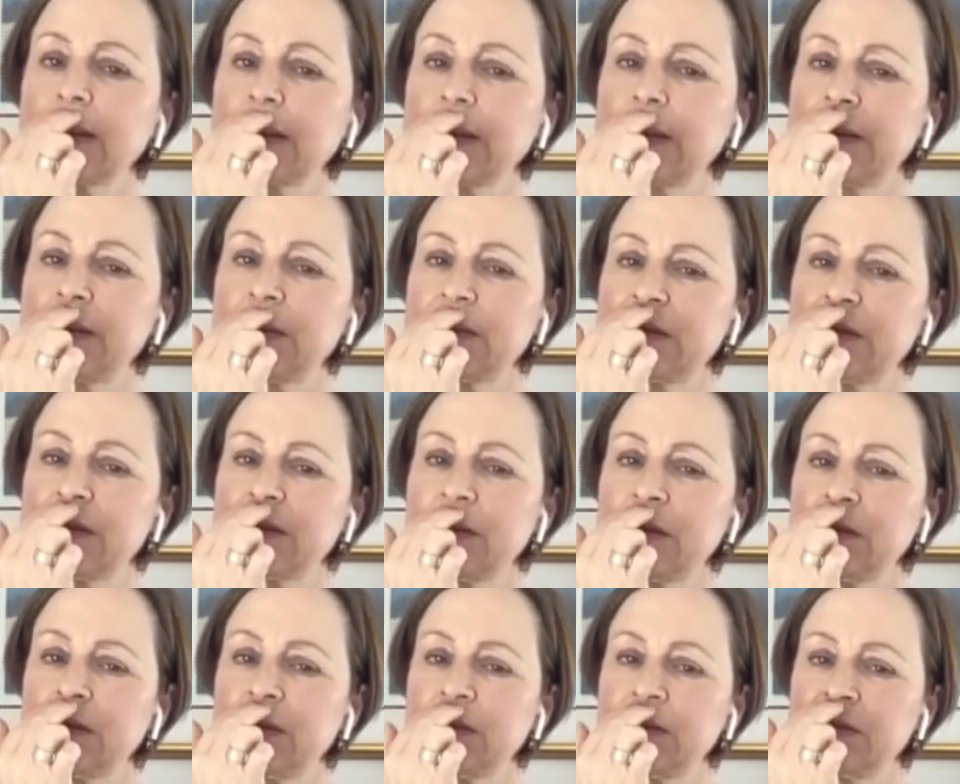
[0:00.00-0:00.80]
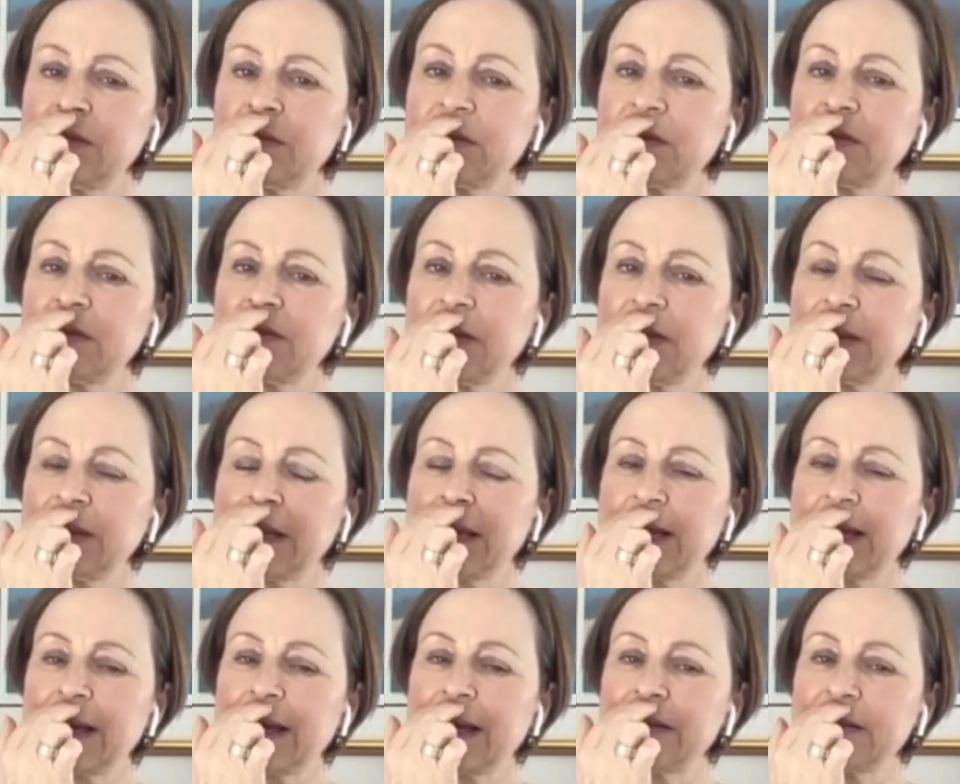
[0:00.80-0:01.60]
Under the nose,
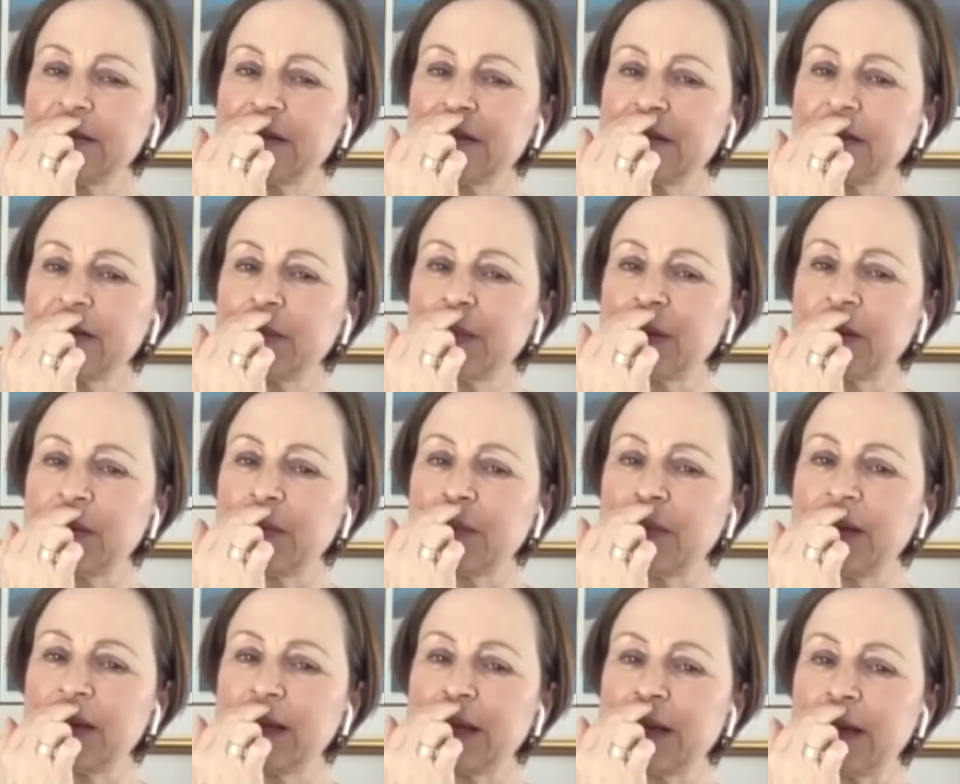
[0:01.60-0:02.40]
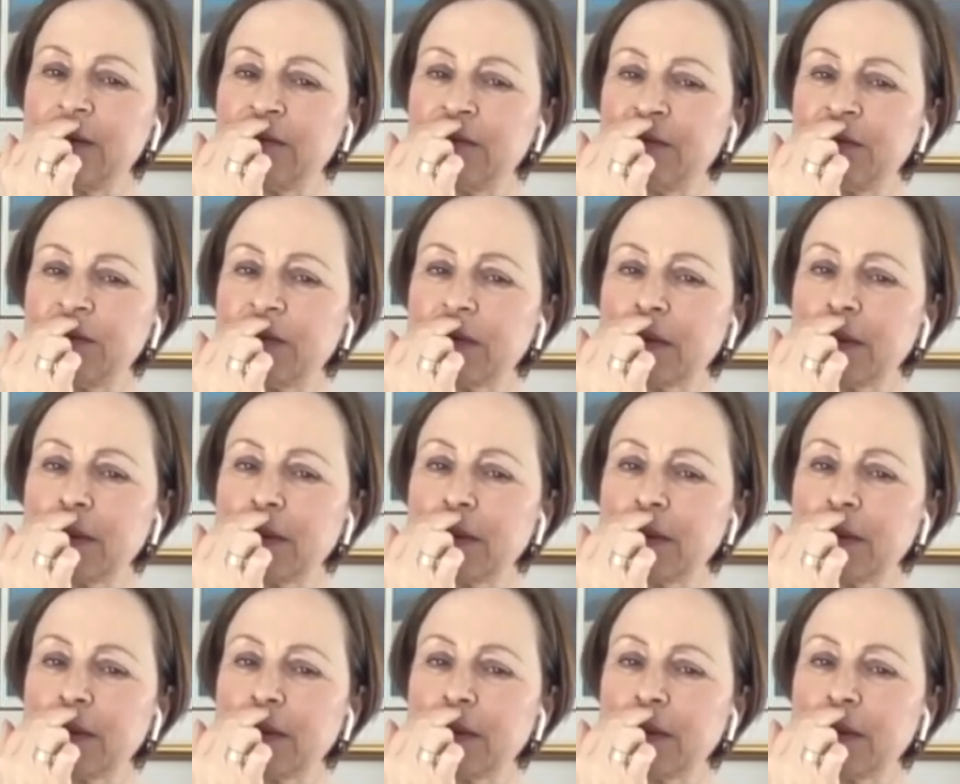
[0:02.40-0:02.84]
feeling anxious about my health.